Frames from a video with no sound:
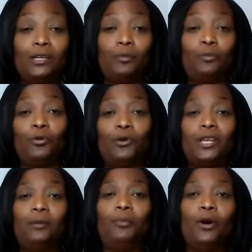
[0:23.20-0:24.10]
we did a
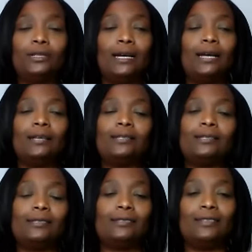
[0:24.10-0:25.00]
pre-podcast
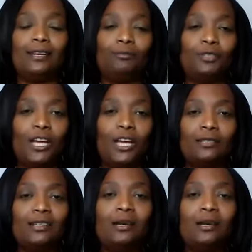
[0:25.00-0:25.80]
chat